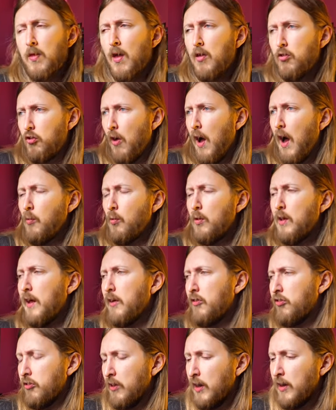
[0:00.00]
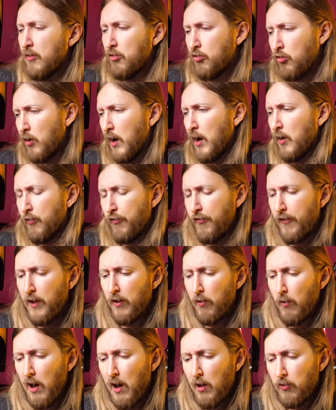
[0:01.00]
So I would like sit and try to
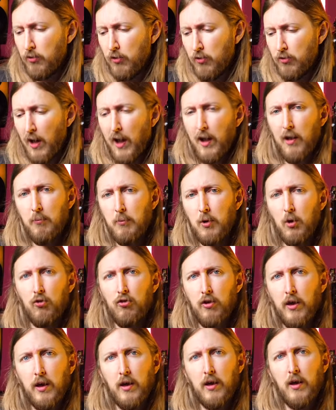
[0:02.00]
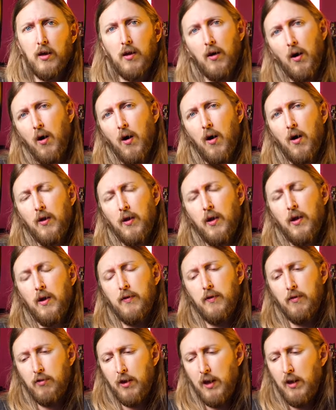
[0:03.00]
figure out the title music on
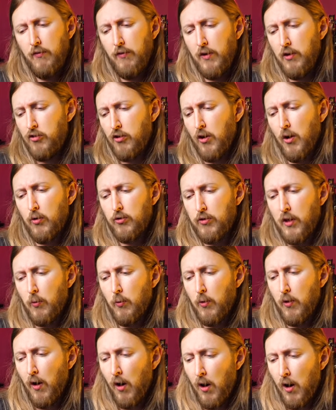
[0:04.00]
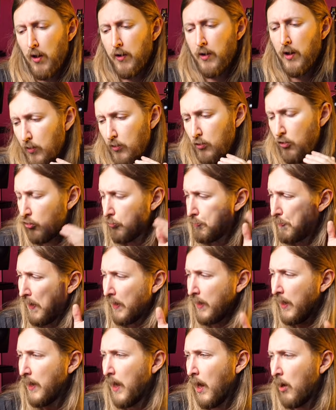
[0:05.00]
the TV shows that were on. Just
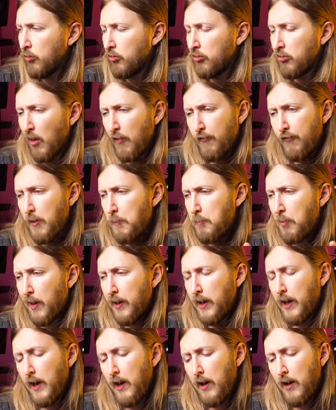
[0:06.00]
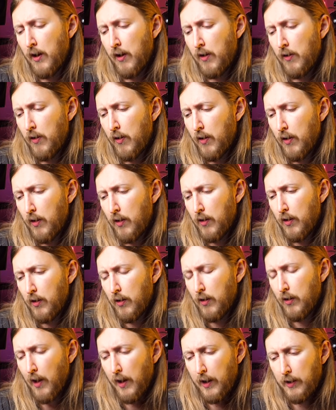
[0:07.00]
picking out something by ear
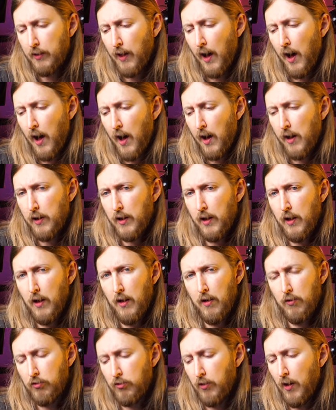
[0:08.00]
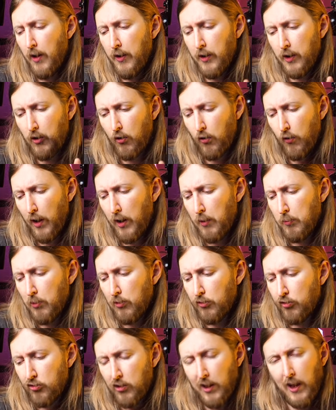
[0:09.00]
like that is an
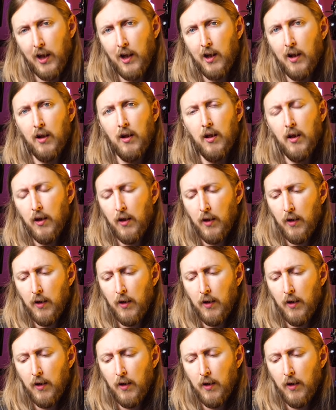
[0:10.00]
incredible skill